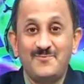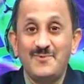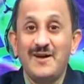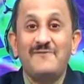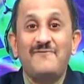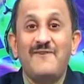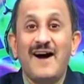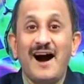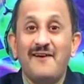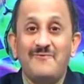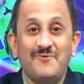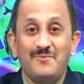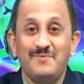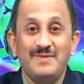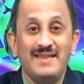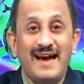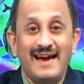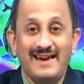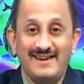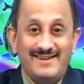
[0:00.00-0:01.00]
We are far from
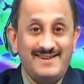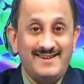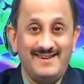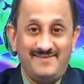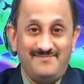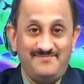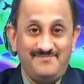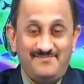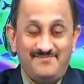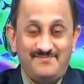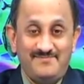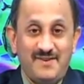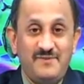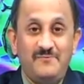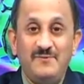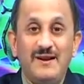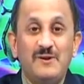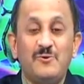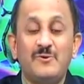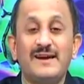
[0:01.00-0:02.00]
the ideal.
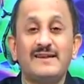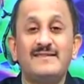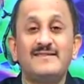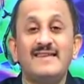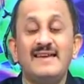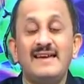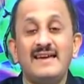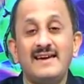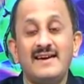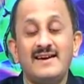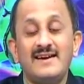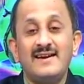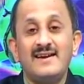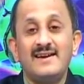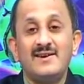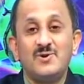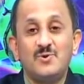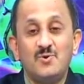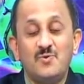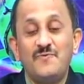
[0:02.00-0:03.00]
If we look at the
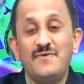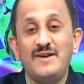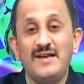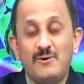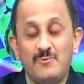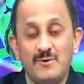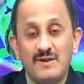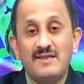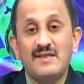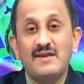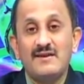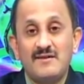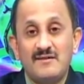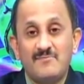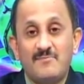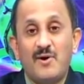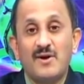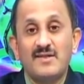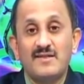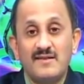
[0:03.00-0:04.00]
two frequency
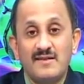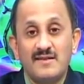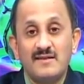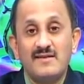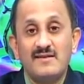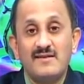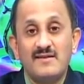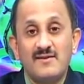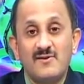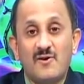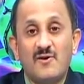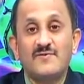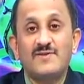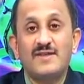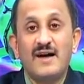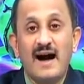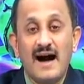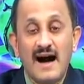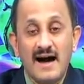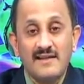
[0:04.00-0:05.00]
responses of
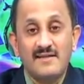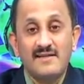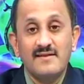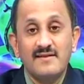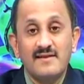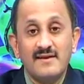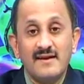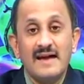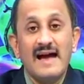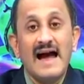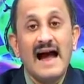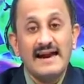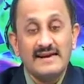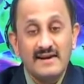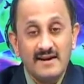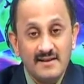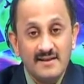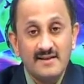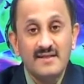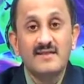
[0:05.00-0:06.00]
the Haar's
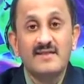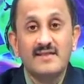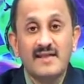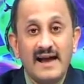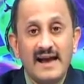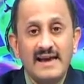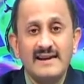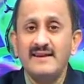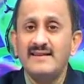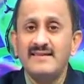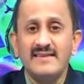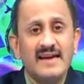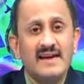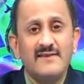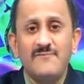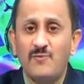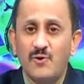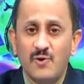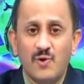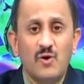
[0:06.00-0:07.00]
analysis side and
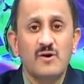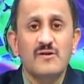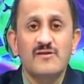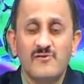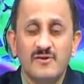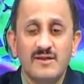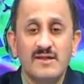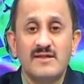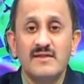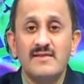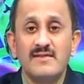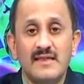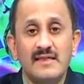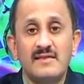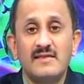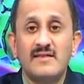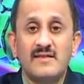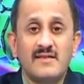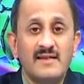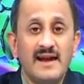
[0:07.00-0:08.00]
therefore, also the
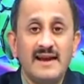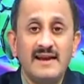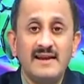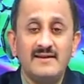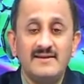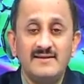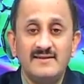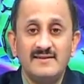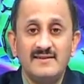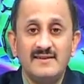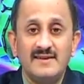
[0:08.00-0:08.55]
synthesis side,